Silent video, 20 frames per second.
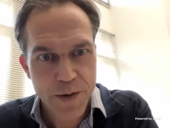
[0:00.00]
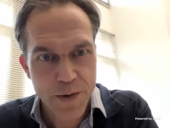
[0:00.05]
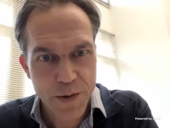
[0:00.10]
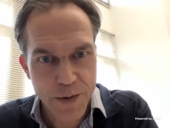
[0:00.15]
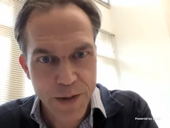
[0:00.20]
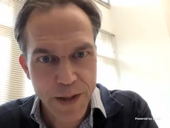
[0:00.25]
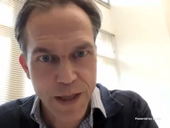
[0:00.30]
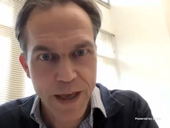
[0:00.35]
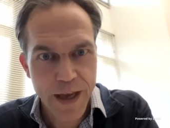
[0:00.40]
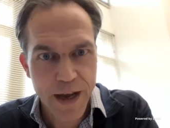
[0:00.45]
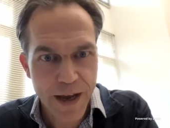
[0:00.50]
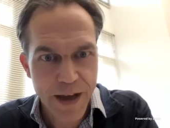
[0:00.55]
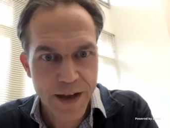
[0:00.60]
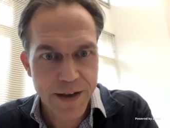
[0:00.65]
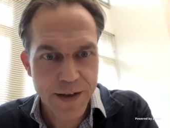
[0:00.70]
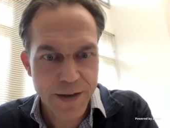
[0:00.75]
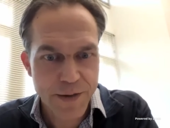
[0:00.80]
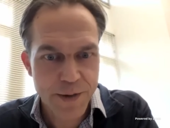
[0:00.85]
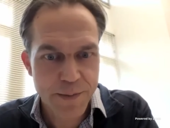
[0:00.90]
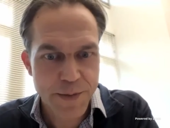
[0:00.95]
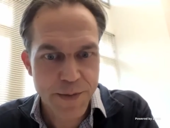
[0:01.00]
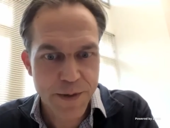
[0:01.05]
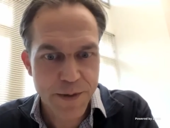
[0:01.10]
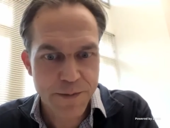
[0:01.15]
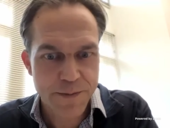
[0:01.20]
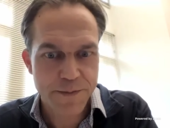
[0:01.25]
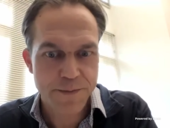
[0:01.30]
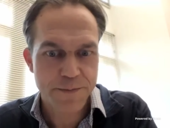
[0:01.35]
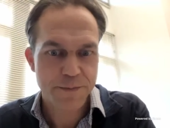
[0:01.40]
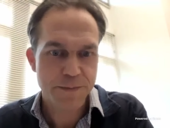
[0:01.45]
early on in terms of
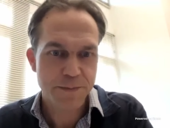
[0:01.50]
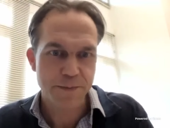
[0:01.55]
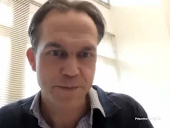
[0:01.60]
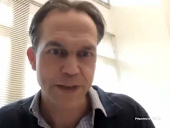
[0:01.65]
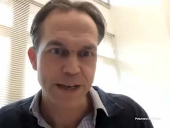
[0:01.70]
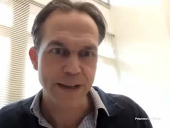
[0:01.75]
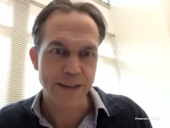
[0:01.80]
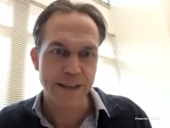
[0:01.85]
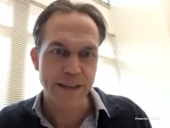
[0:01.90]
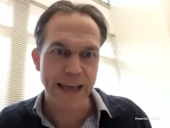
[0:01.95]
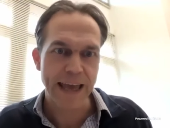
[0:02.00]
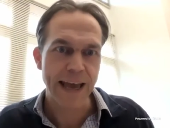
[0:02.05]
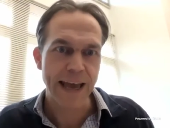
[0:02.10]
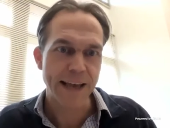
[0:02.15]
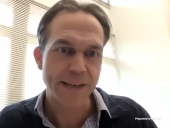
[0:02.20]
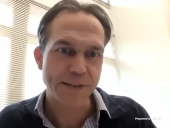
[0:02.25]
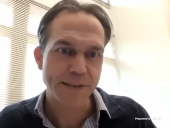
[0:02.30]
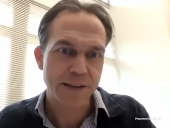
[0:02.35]
getting the gas